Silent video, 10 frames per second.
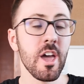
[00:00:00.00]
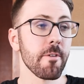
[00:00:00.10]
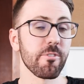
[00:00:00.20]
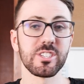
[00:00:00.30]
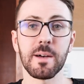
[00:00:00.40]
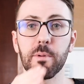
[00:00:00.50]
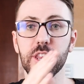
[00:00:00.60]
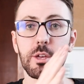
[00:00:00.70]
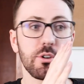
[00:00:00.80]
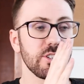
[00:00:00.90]
For example,
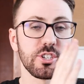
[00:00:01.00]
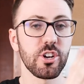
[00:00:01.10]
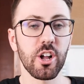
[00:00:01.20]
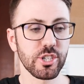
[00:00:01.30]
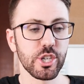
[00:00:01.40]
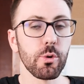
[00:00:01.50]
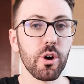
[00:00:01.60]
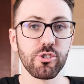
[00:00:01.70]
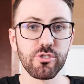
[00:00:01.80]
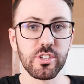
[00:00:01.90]
you couldn't charge
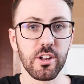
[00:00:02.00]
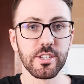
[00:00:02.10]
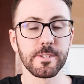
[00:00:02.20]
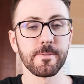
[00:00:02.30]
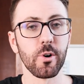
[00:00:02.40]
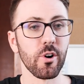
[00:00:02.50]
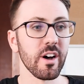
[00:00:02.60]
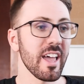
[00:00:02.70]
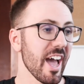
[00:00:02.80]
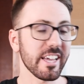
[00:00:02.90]
$200
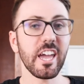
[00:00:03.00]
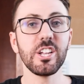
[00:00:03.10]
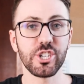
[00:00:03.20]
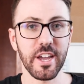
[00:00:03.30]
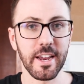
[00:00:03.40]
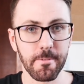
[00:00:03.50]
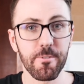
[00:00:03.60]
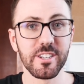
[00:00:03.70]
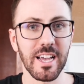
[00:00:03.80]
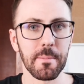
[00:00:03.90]
for a keychain, for
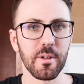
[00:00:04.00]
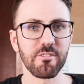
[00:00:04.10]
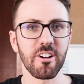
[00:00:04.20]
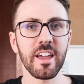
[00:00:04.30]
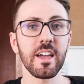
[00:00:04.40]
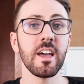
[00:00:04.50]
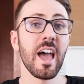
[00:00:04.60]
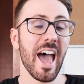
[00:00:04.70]
example, right?